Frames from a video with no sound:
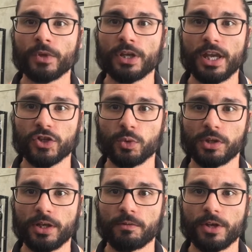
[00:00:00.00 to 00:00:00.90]
get to a
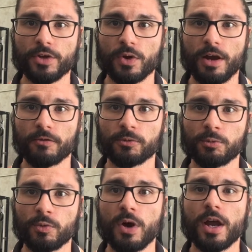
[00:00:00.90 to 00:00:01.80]
level that you're
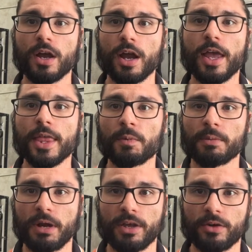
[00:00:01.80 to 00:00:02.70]
comfortable, and then we
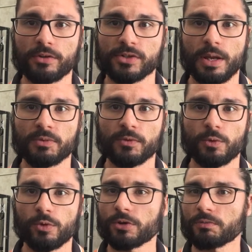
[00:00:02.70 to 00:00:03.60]
can make those steps
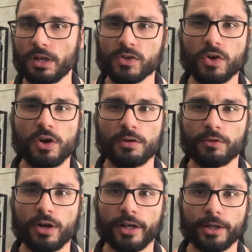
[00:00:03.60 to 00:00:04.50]
forward. It's kind of
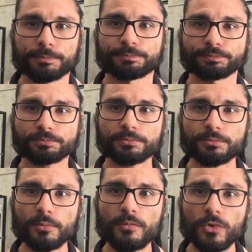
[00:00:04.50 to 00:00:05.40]
like
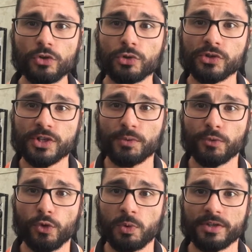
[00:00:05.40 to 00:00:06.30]
2 steps
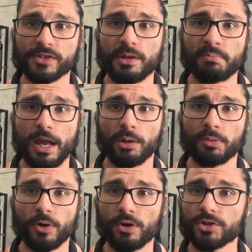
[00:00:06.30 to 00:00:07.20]
forward, 1 step back
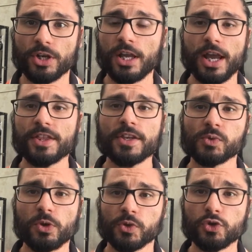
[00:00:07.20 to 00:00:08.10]
approach. And this
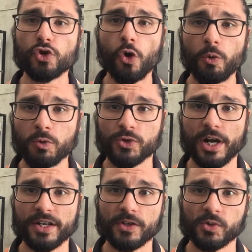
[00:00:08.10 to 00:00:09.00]
works with normal
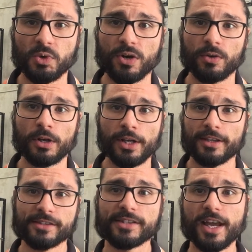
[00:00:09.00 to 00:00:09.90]
training as well.
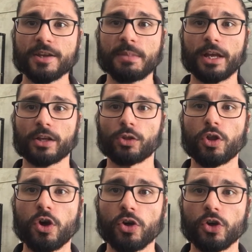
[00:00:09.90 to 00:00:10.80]
This is how you make
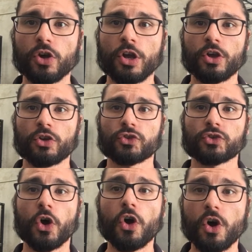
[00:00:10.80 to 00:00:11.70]

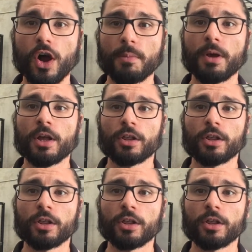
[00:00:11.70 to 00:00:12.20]
long-term